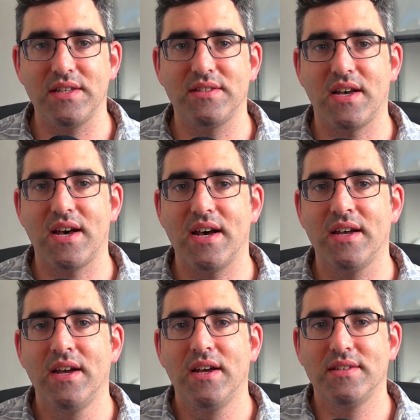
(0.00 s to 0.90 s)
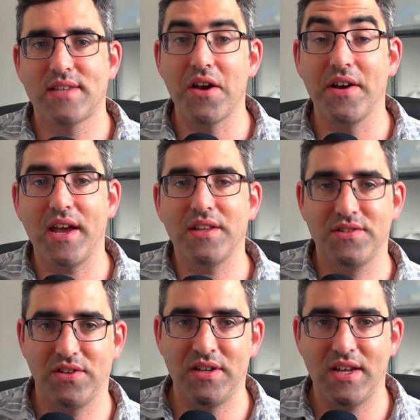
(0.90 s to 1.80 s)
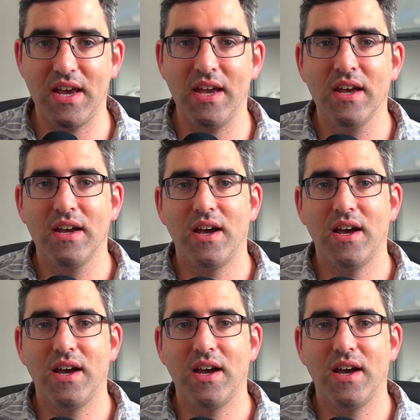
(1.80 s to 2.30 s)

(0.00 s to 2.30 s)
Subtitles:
It's Saturday and Sunday.